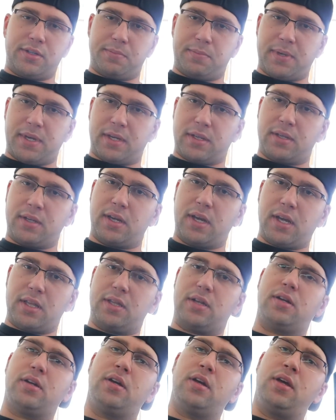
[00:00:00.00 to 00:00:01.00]
is back
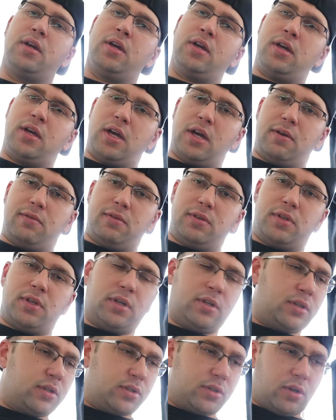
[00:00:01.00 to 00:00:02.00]
together.
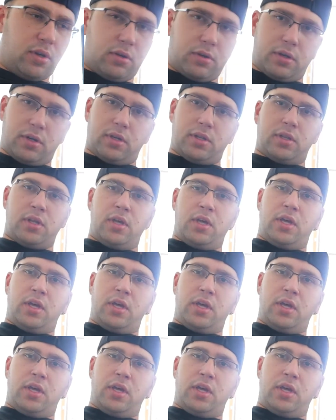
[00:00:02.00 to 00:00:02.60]
Everything is all good.